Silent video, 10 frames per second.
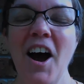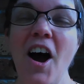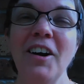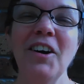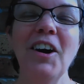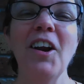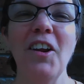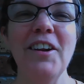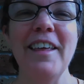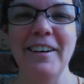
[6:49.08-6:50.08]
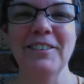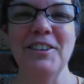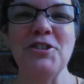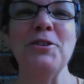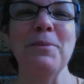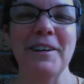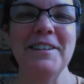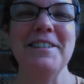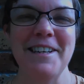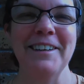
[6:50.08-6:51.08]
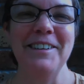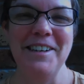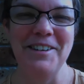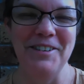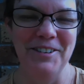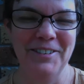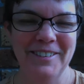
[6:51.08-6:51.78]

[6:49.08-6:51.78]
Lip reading: I got a lot of that on the trip, I can tell you.